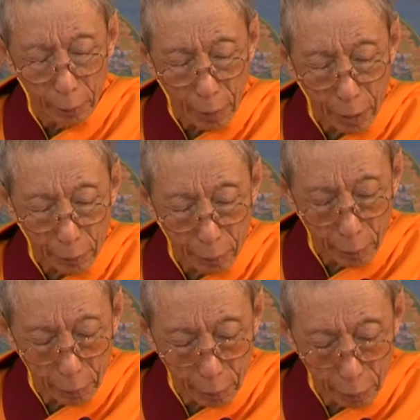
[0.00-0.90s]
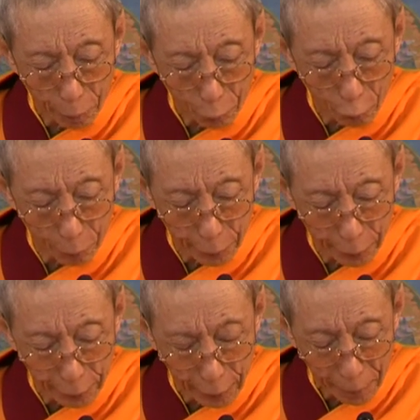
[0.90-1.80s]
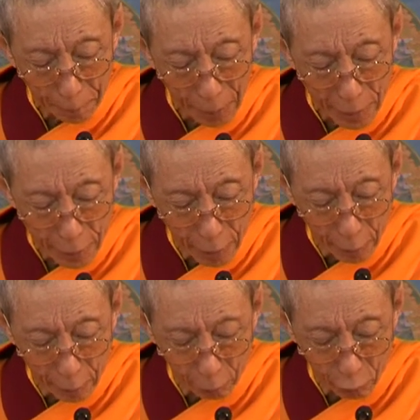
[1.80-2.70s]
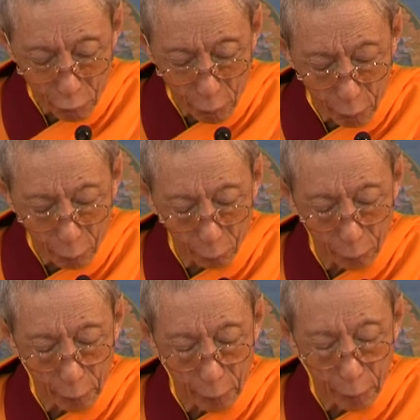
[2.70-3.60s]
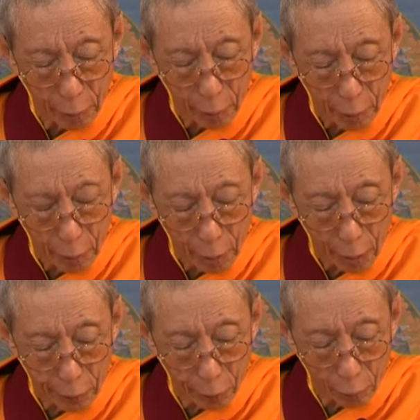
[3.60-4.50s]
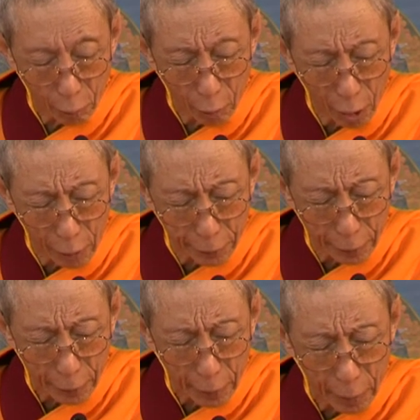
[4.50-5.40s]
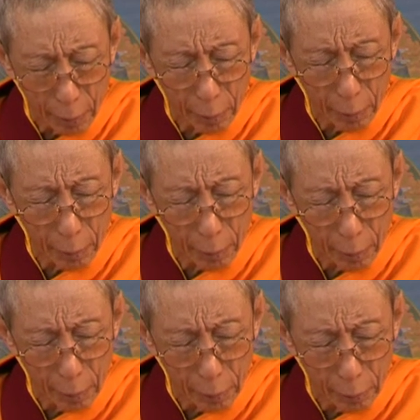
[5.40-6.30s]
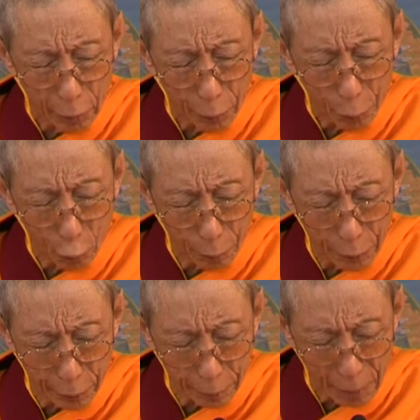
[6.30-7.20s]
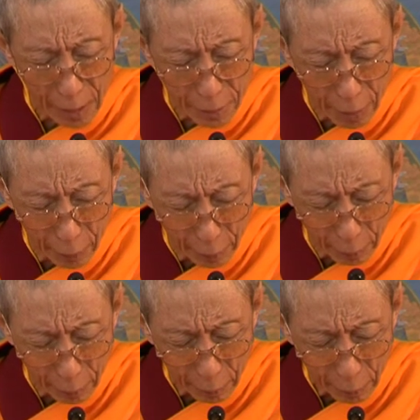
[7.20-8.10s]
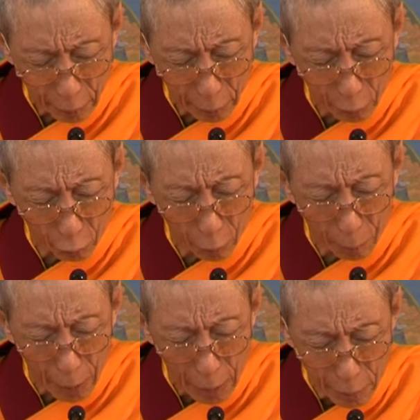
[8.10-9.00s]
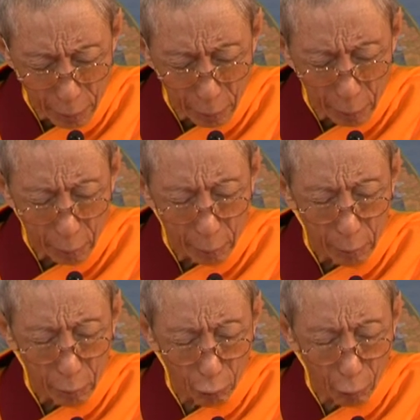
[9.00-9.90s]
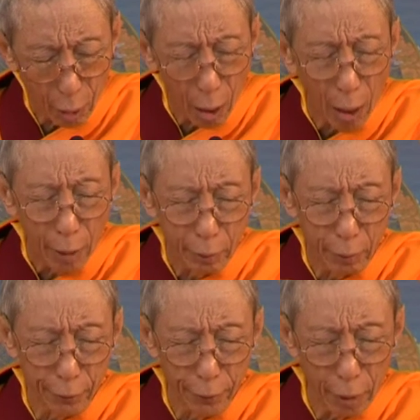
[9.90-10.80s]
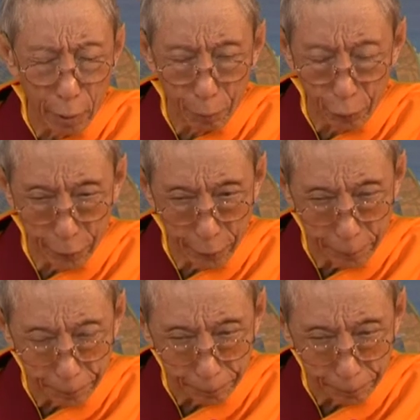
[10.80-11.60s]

Then this promise maintained continually. As long as this promise maintained in your mind, you are inside the Buddhism.